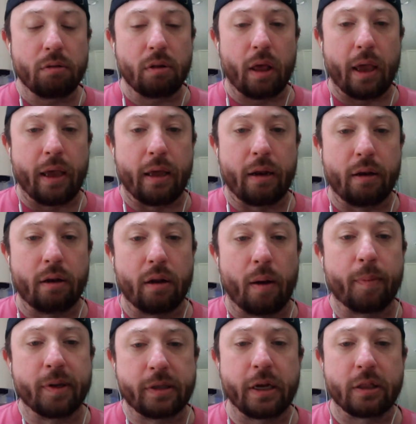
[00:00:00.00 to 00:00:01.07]
and I'm
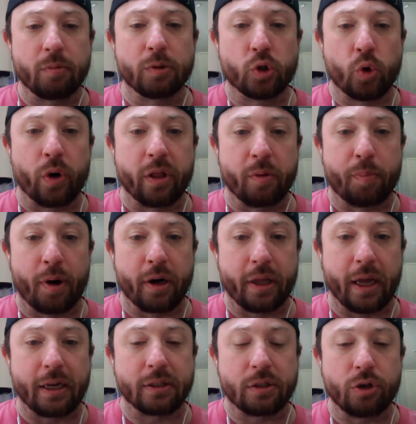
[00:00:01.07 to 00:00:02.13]
going to take the majority of the
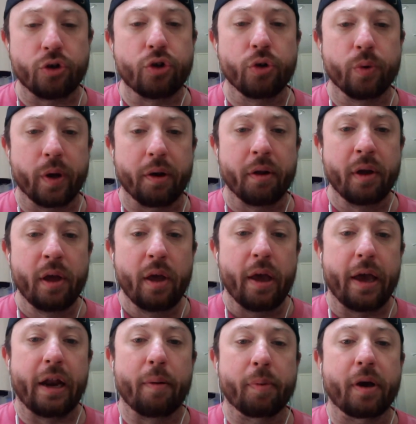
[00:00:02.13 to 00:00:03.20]
podcast to do it,
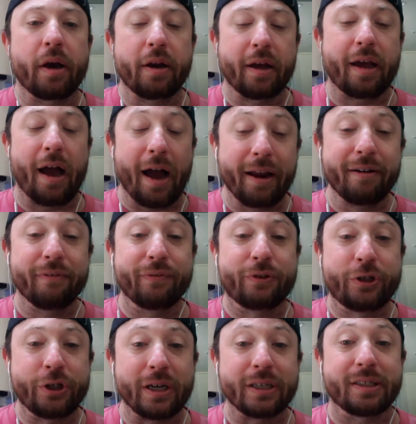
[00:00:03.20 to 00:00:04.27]
and I'm going to kind of
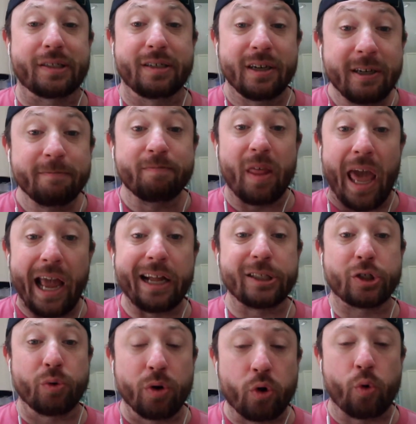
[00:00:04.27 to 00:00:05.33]
just
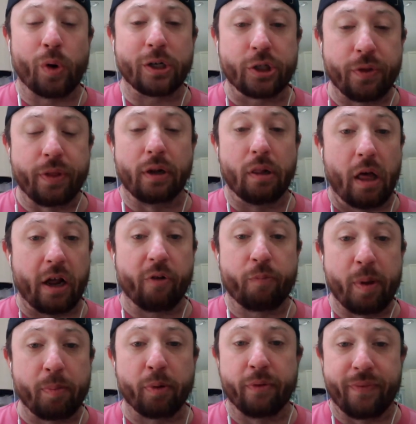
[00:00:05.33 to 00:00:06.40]
answer a question that a lot of
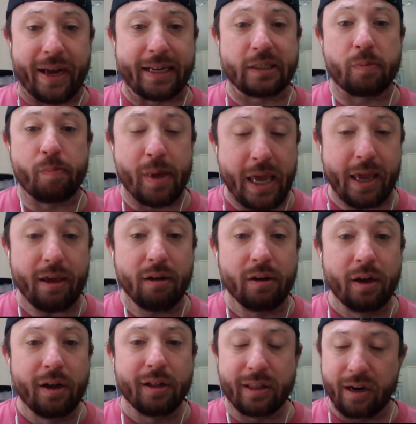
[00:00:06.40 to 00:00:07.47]
people have asked
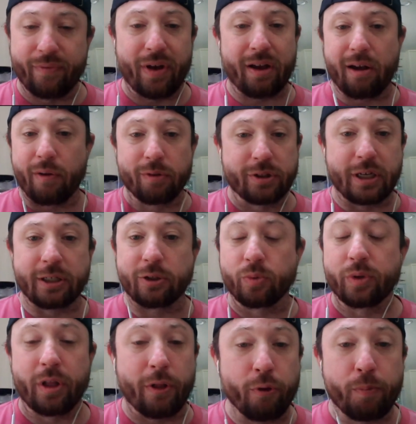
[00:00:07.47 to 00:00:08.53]
me, that I've had conversations
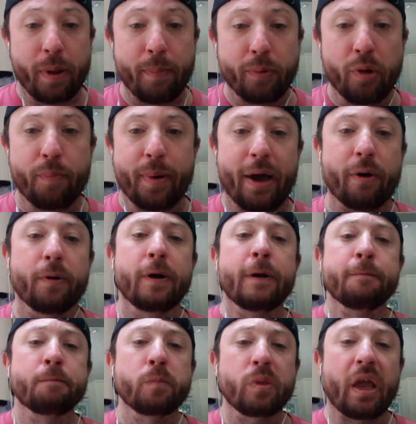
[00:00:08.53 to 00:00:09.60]
with other people about,
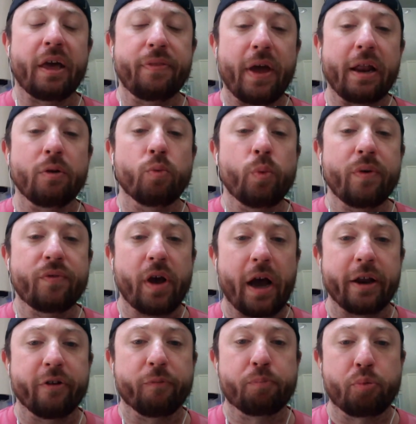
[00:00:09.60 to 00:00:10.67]
and that we've
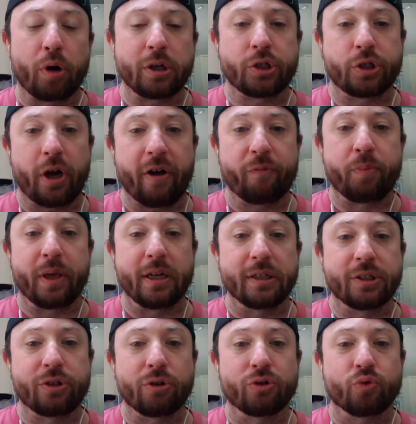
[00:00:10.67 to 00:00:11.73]
kind of brushed off
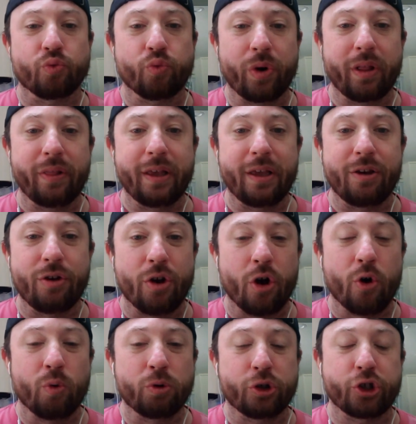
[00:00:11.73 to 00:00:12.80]
because there's really
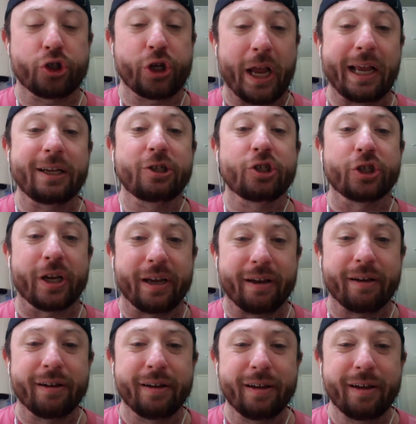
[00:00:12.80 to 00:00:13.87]
no changing